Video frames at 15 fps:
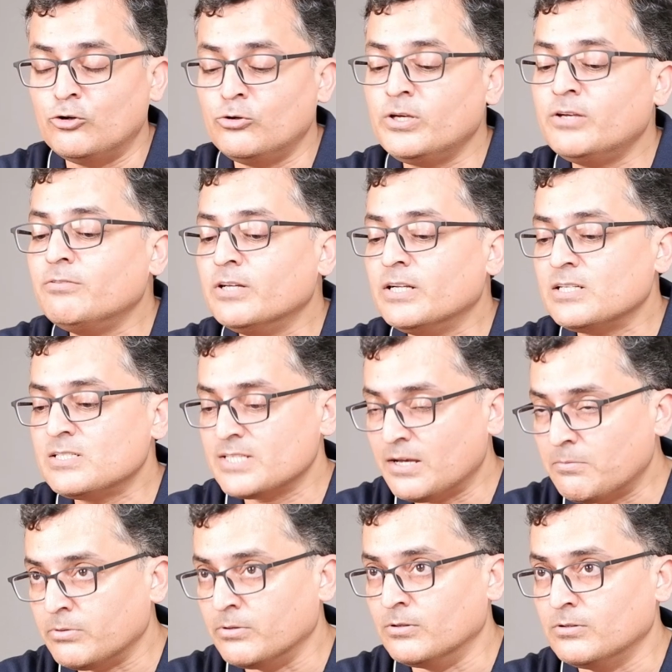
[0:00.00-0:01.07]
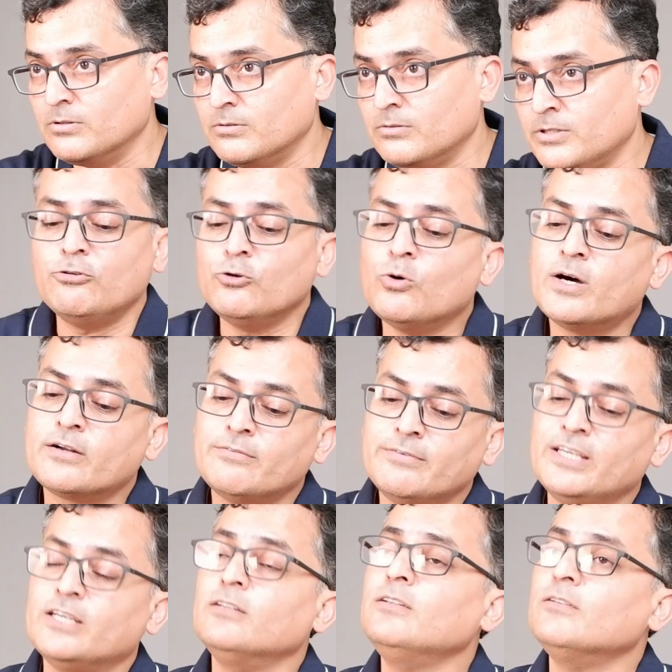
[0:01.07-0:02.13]
To give you an example, if you
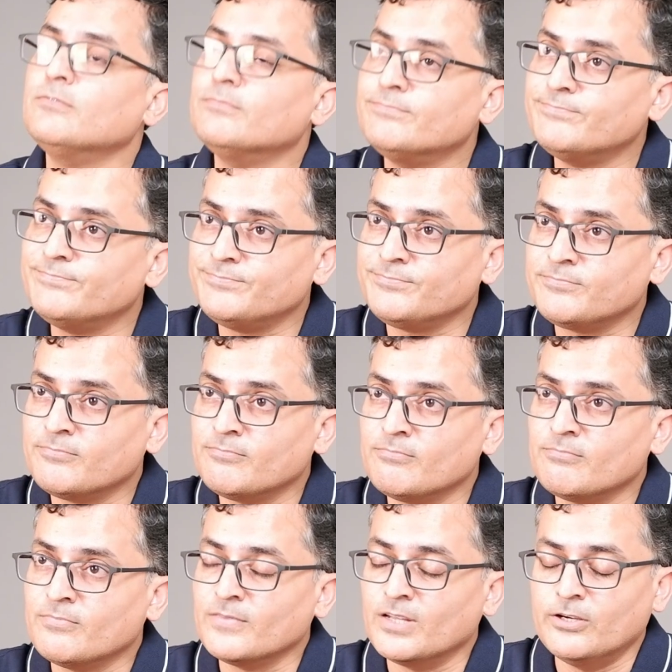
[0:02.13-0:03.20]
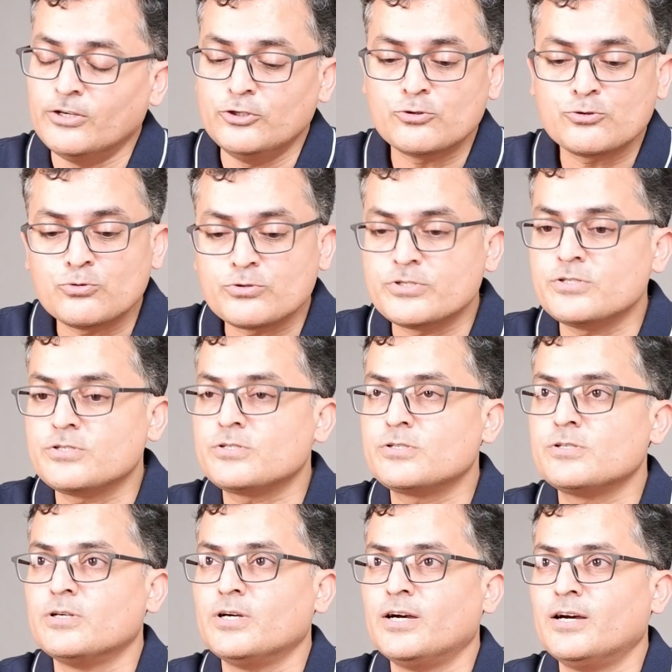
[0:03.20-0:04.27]
are a vegan, your
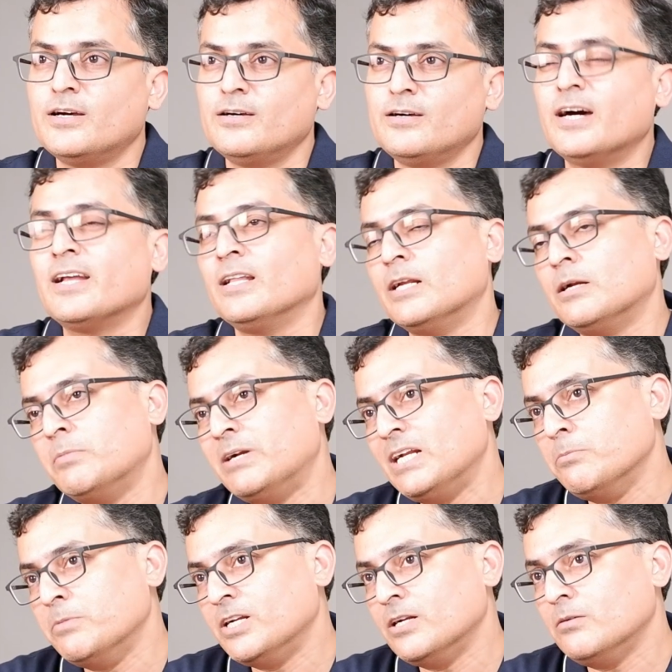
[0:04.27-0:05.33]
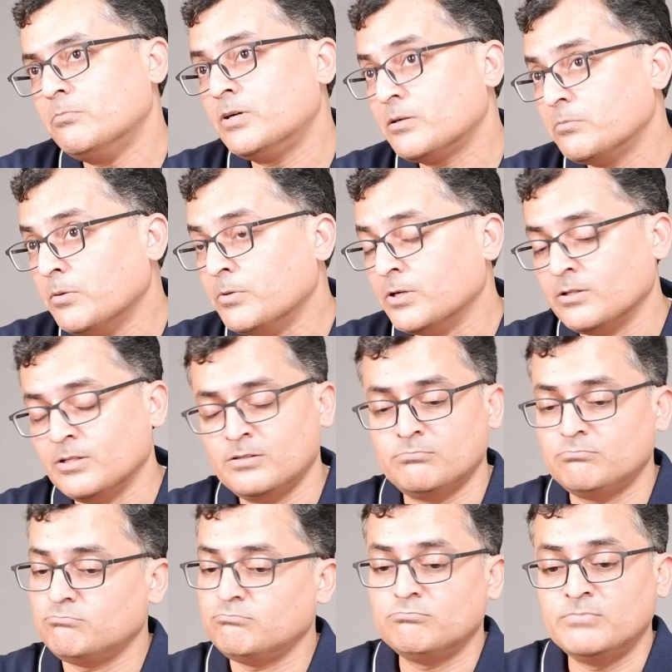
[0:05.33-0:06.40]
sources are a little bit limited, but
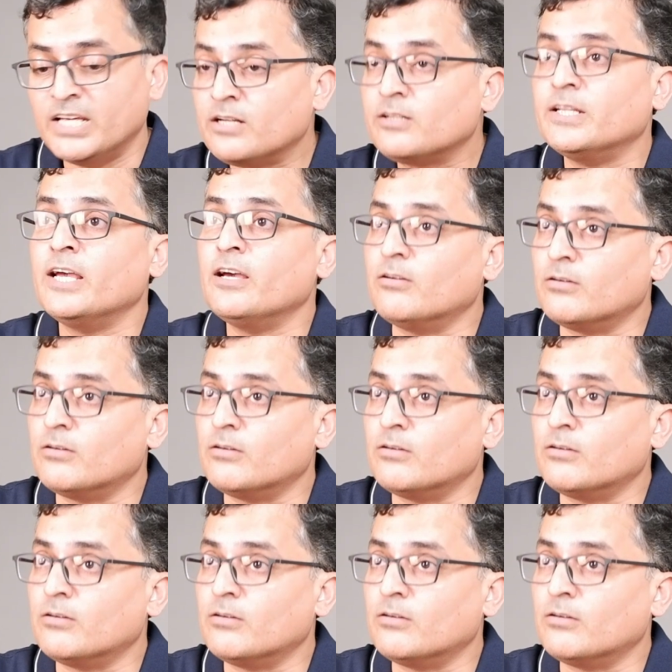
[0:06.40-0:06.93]
remember, they are